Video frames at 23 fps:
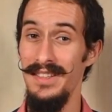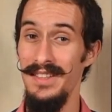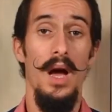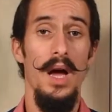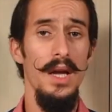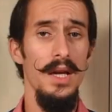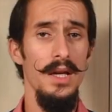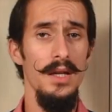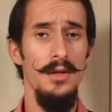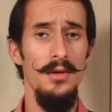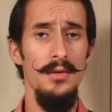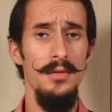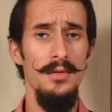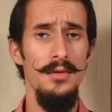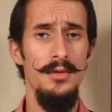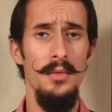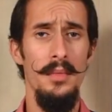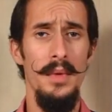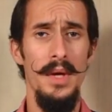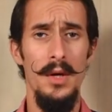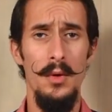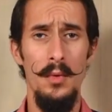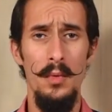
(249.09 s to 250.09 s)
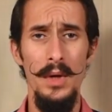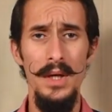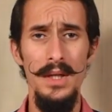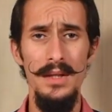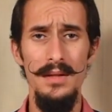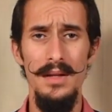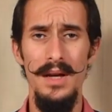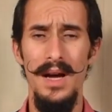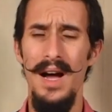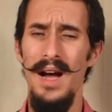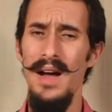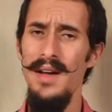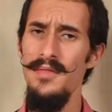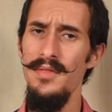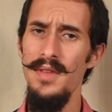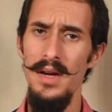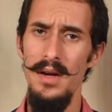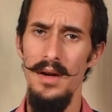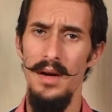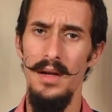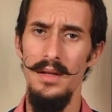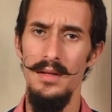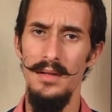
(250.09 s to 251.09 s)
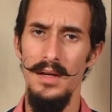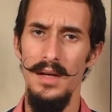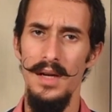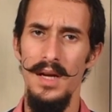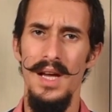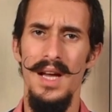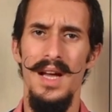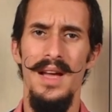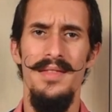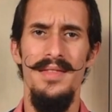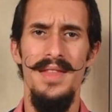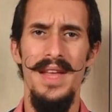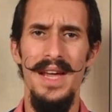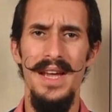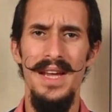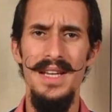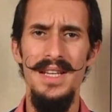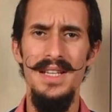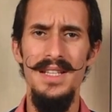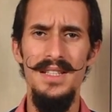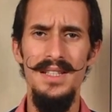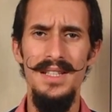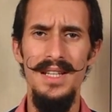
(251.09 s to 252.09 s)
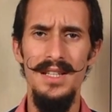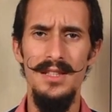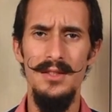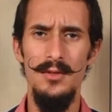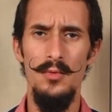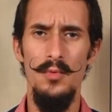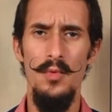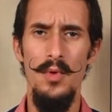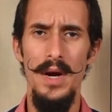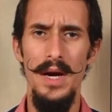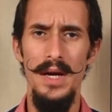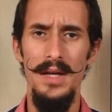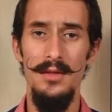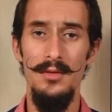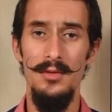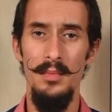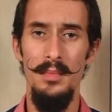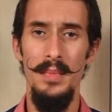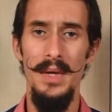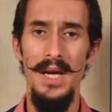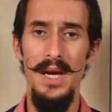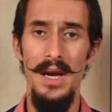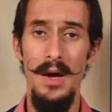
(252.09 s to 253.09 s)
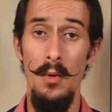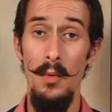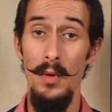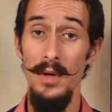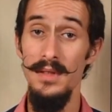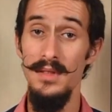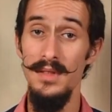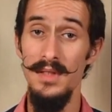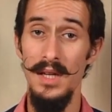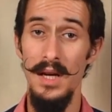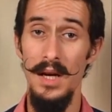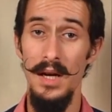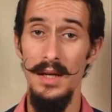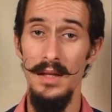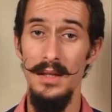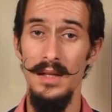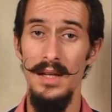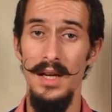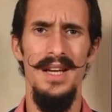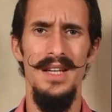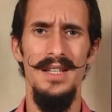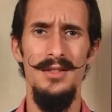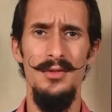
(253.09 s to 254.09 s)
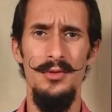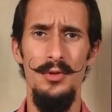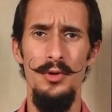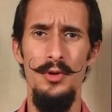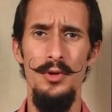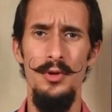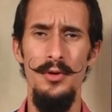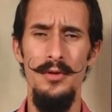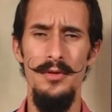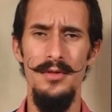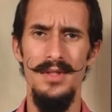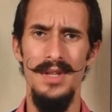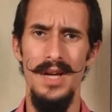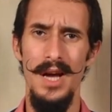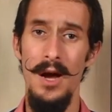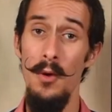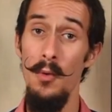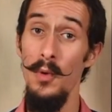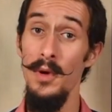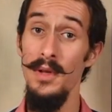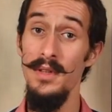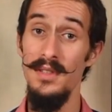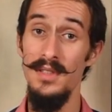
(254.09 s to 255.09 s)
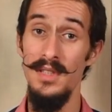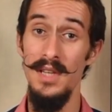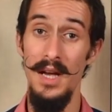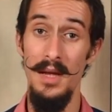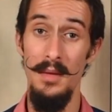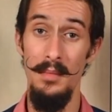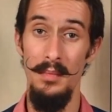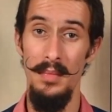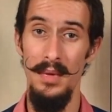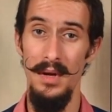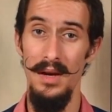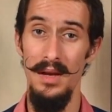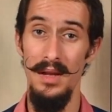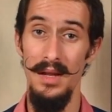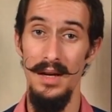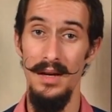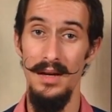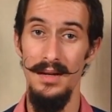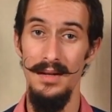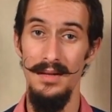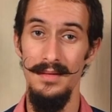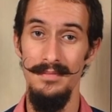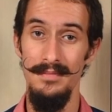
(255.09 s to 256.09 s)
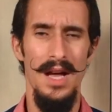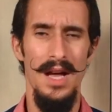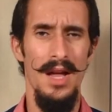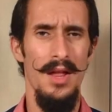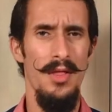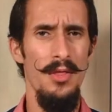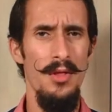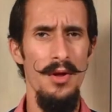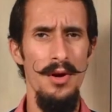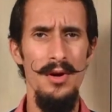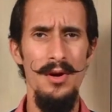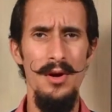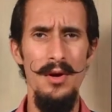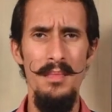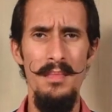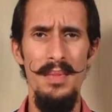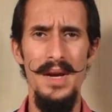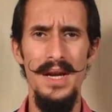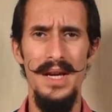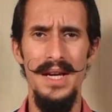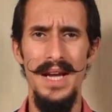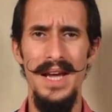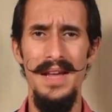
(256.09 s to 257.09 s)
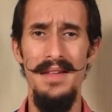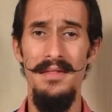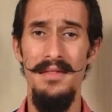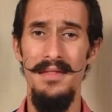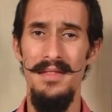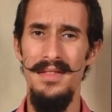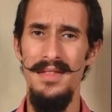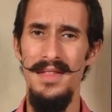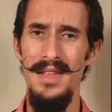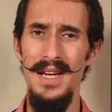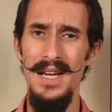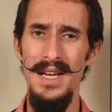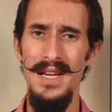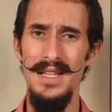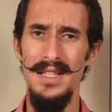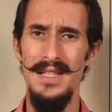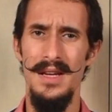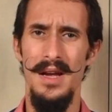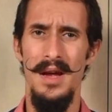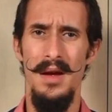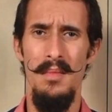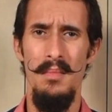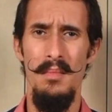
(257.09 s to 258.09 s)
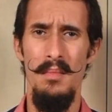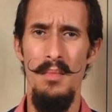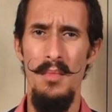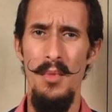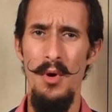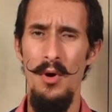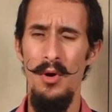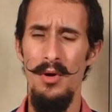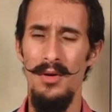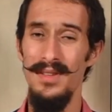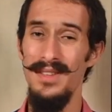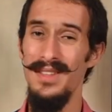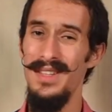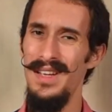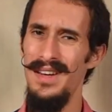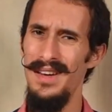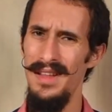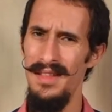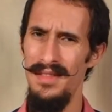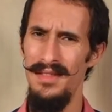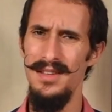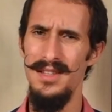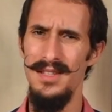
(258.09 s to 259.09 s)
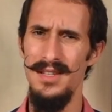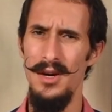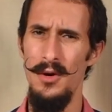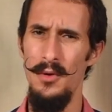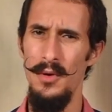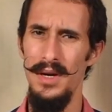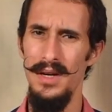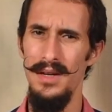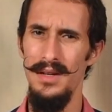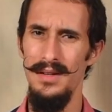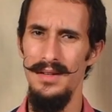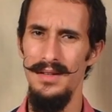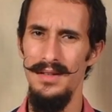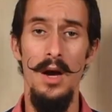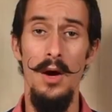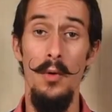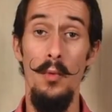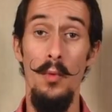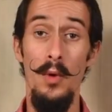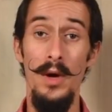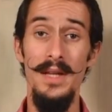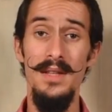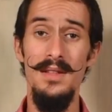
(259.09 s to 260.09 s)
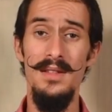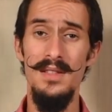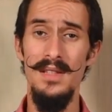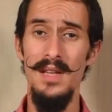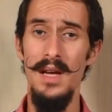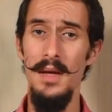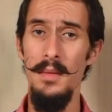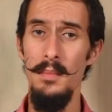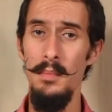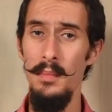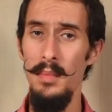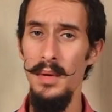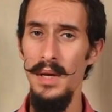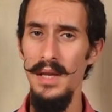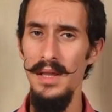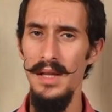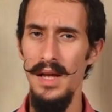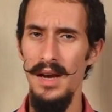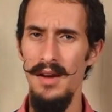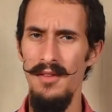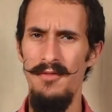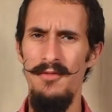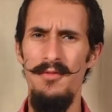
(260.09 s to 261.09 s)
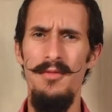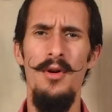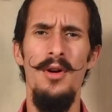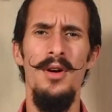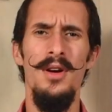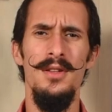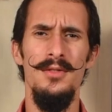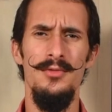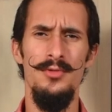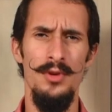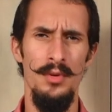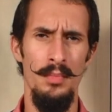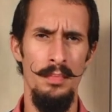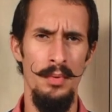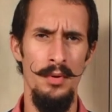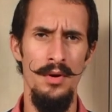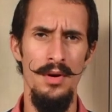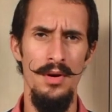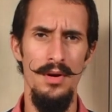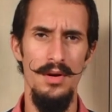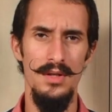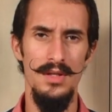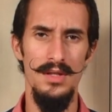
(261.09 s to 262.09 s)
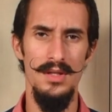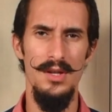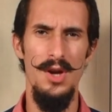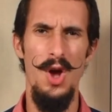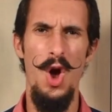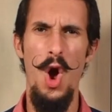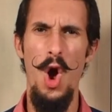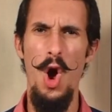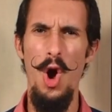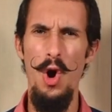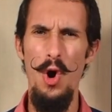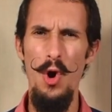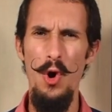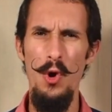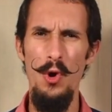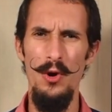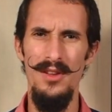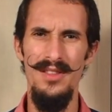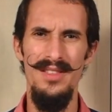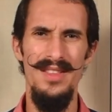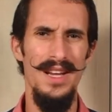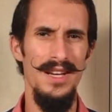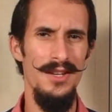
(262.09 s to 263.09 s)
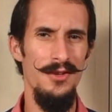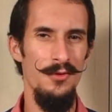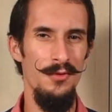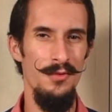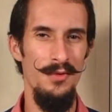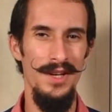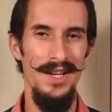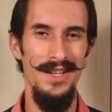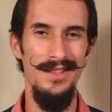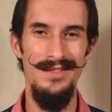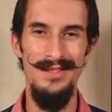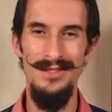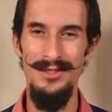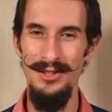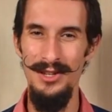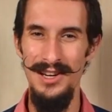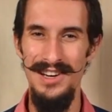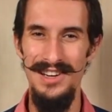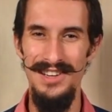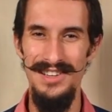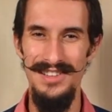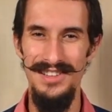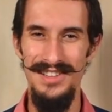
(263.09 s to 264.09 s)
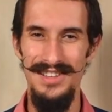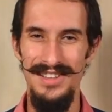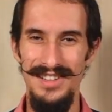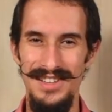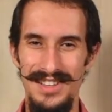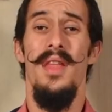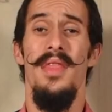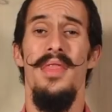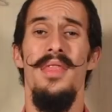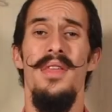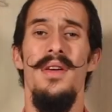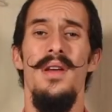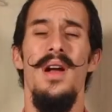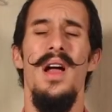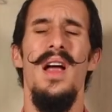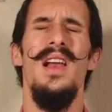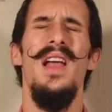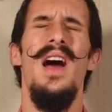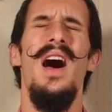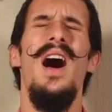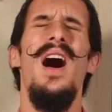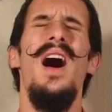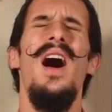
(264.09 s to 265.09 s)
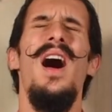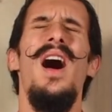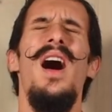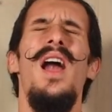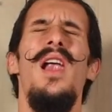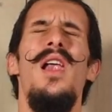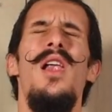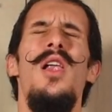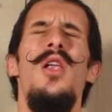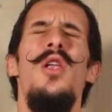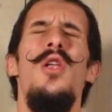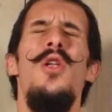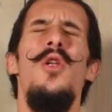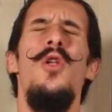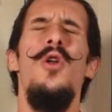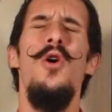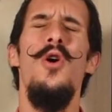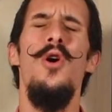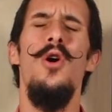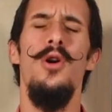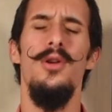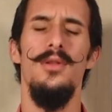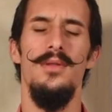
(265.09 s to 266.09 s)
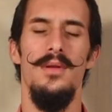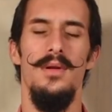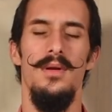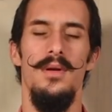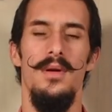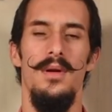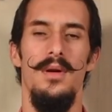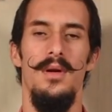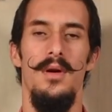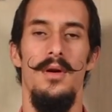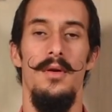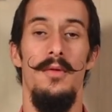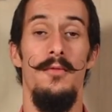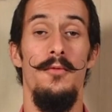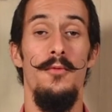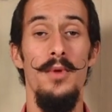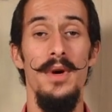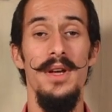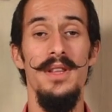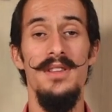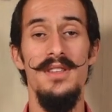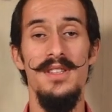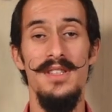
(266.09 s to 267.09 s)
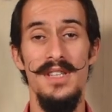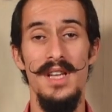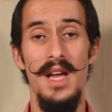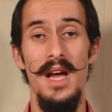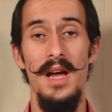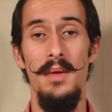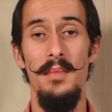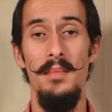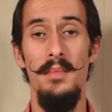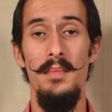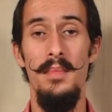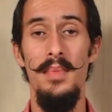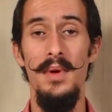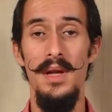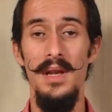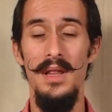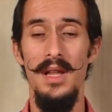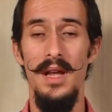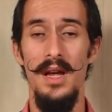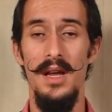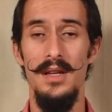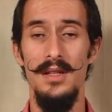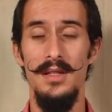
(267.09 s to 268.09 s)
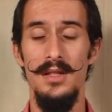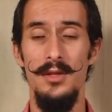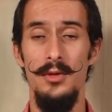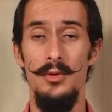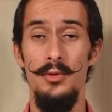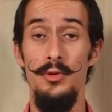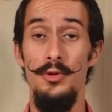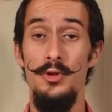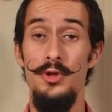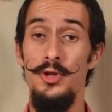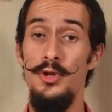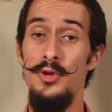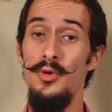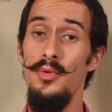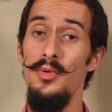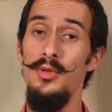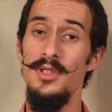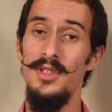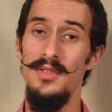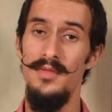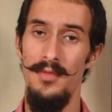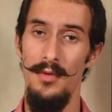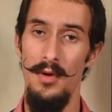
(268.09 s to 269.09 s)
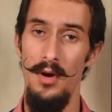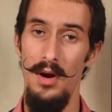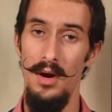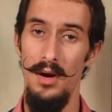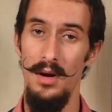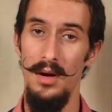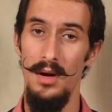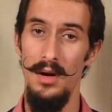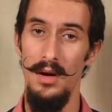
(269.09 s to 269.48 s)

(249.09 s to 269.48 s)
I am going to be quick and direct. The easiest way to build a website is to use a website builder. Don't complicate things more than necessary. Website builder for entrepreneurs, all that you need to know. There are a lot of website builders to choose from.